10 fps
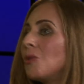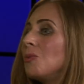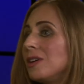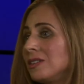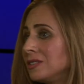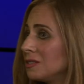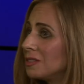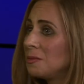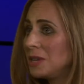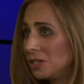Well, the
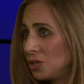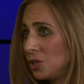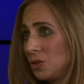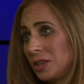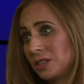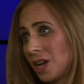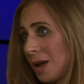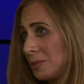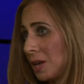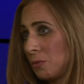Me Too and the Time's
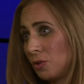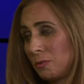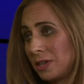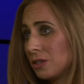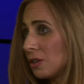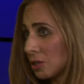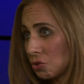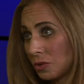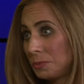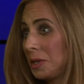Up movement are
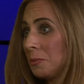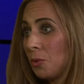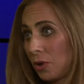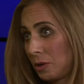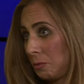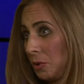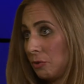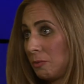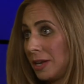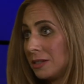extremely important
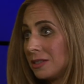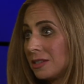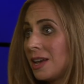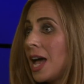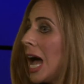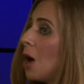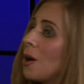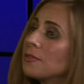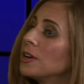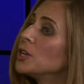movements.
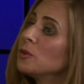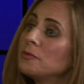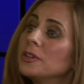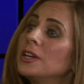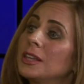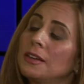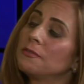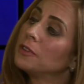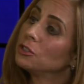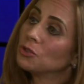However, I don't feel like they've
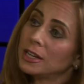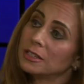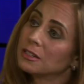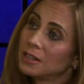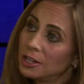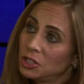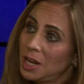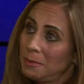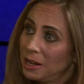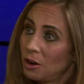addressed slut
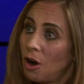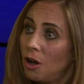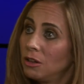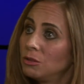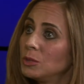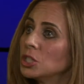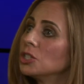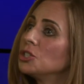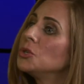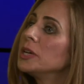shaming at all, which is
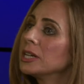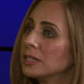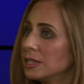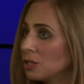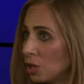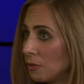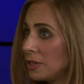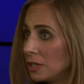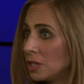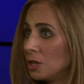doing a disservice to the